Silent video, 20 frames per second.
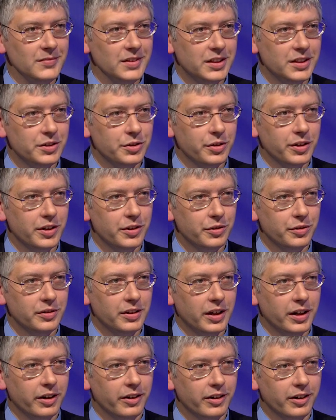and trying to turn
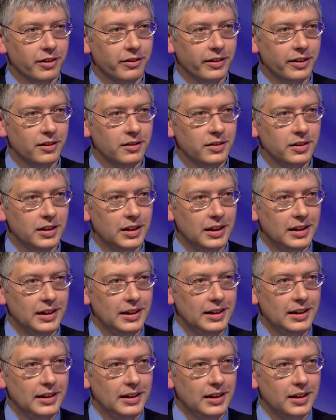that area around.
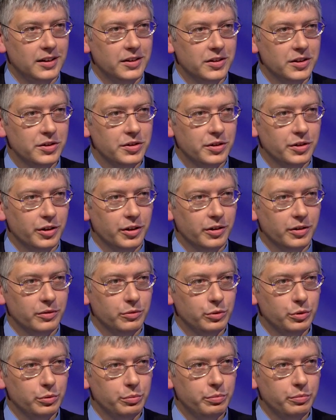And this year
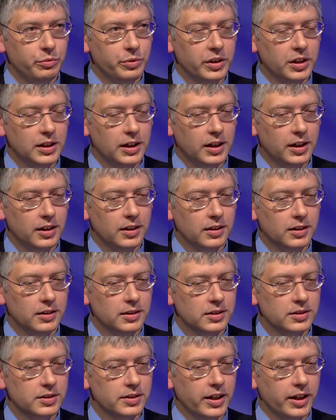we got
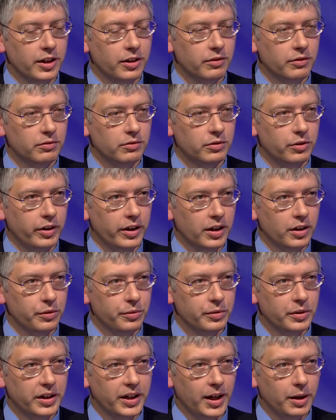a state grant
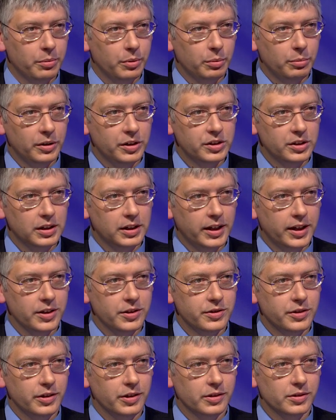through the capital budget
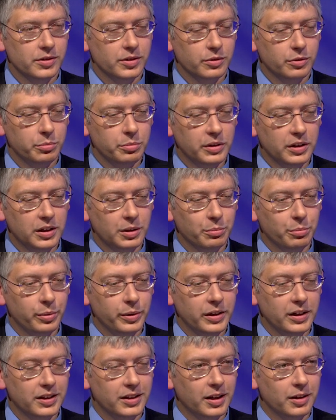last year, and so we'll be
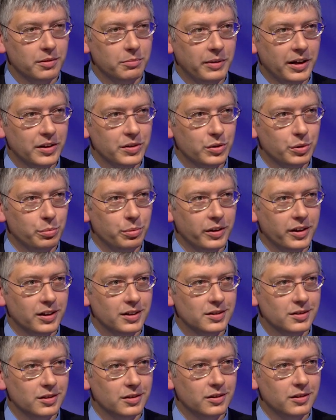completing that master plan.
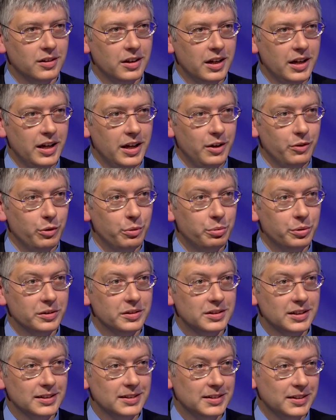So we put
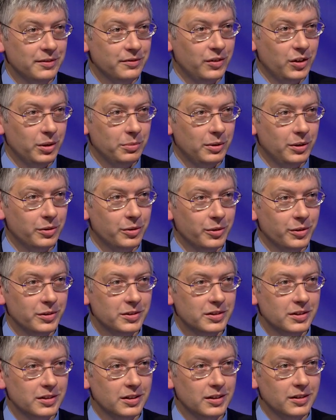16 volleyball
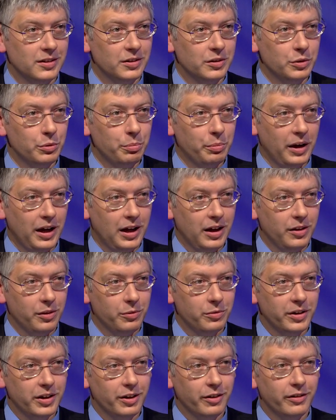courts in, a new
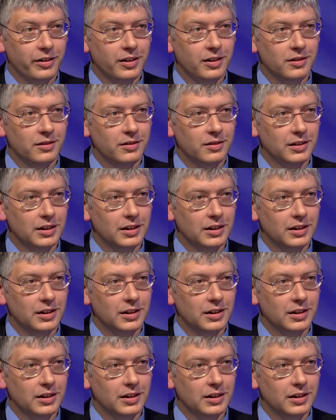pathway around,